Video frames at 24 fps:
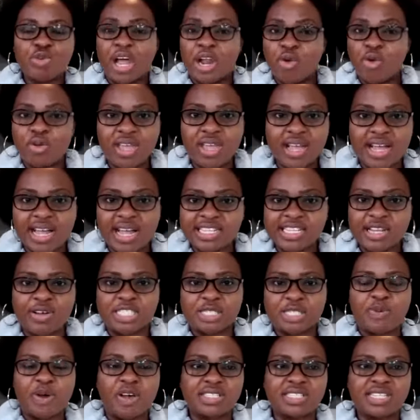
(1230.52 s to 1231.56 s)
we are looking at our
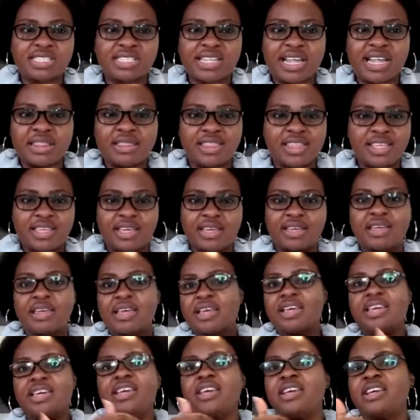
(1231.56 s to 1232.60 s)
spouses and thinking,
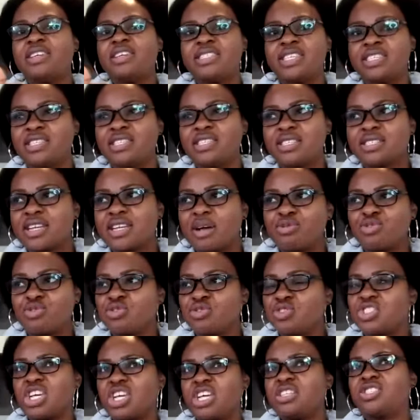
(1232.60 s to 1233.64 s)
he didn't come to
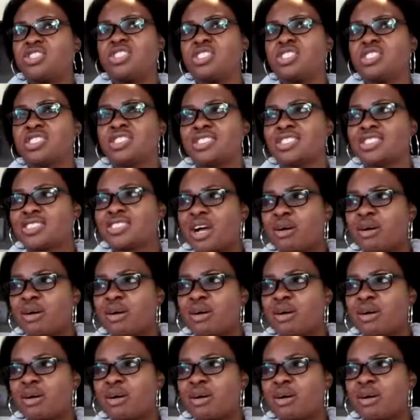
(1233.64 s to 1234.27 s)
church, she didn't